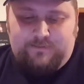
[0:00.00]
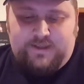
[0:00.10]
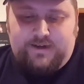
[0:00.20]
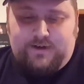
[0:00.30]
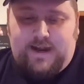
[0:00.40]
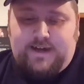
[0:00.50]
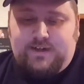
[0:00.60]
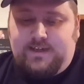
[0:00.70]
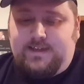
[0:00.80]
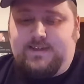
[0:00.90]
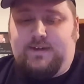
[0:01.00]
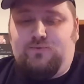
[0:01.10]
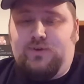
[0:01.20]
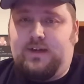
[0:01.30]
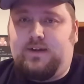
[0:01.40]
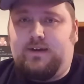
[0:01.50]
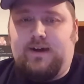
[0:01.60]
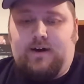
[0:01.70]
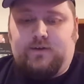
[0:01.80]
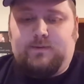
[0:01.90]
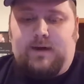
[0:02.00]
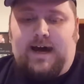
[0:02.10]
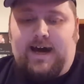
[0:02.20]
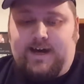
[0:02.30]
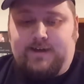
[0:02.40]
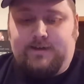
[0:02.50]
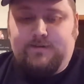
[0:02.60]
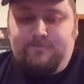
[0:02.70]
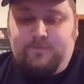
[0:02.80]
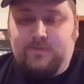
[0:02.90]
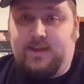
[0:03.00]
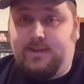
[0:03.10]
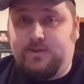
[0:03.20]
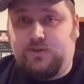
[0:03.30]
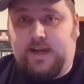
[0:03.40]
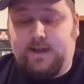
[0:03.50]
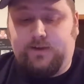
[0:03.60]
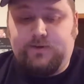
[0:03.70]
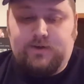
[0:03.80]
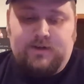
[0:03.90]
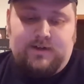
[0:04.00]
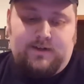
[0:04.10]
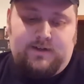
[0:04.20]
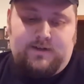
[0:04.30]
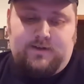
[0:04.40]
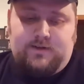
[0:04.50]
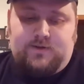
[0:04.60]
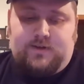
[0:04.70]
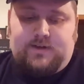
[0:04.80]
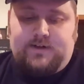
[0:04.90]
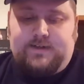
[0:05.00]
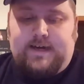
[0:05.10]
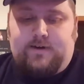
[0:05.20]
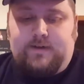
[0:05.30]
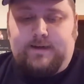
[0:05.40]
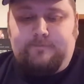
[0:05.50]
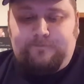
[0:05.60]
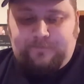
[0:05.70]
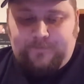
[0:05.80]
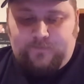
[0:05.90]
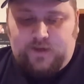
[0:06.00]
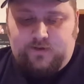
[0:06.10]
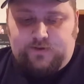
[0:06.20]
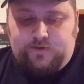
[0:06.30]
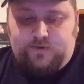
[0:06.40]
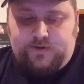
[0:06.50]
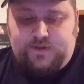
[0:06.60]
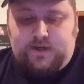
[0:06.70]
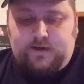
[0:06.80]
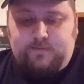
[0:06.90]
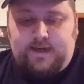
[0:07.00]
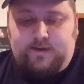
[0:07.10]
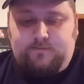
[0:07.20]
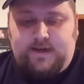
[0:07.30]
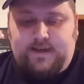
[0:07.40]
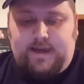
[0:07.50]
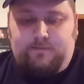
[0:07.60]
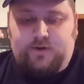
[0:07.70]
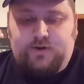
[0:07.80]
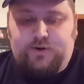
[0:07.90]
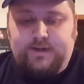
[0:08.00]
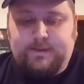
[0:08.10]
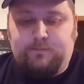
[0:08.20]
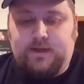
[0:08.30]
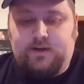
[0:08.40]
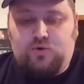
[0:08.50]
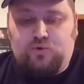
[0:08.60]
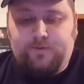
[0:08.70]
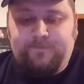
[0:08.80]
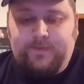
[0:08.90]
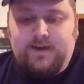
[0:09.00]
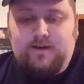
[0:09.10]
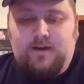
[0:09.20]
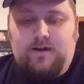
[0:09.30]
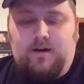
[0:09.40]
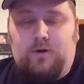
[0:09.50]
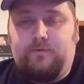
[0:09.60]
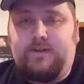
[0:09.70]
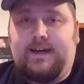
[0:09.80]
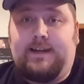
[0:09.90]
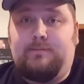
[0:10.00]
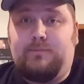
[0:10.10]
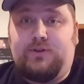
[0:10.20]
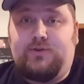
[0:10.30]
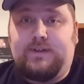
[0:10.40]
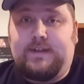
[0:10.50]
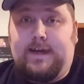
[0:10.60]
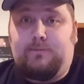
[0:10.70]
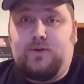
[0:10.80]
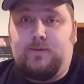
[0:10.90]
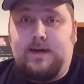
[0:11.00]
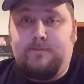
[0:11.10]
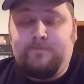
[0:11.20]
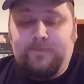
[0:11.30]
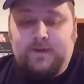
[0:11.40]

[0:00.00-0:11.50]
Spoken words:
But there actually is a really good cause behind this challenge. So it turns out that there's a young man by the name of Chris Benicourt. Hopefully I didn't butcher his name too